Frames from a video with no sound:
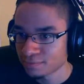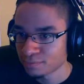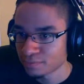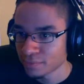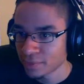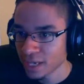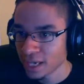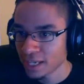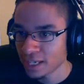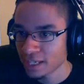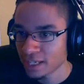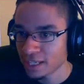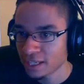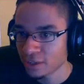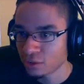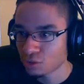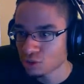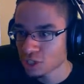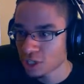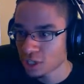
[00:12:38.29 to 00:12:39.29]
I need
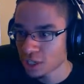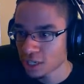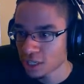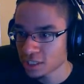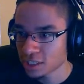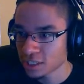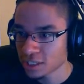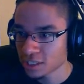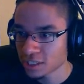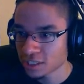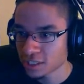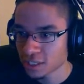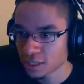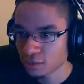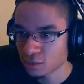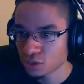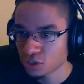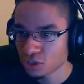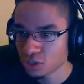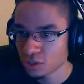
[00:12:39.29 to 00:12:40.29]
those hearts. I
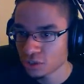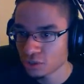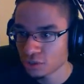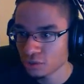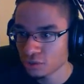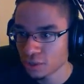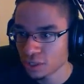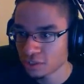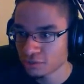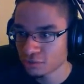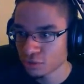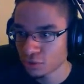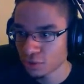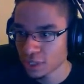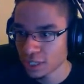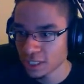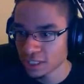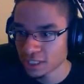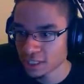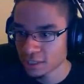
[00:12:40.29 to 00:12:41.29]
will show you what for
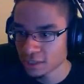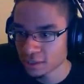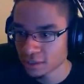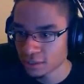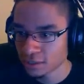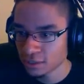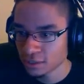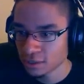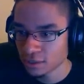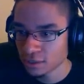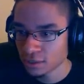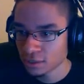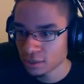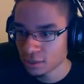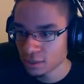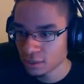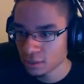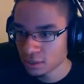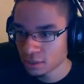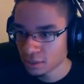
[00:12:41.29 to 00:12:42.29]
later.
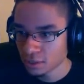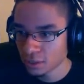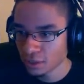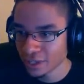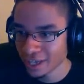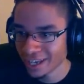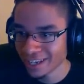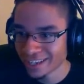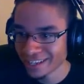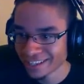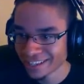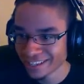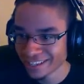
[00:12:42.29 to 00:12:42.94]
Oh yeah, I'm